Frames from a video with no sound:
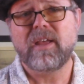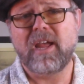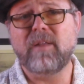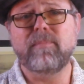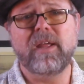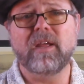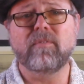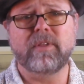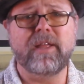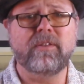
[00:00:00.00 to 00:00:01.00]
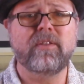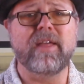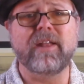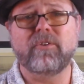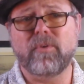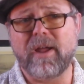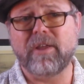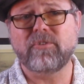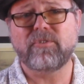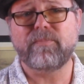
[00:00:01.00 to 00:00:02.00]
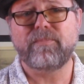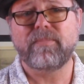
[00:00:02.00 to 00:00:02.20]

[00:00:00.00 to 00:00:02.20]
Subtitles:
and may have led to that crash.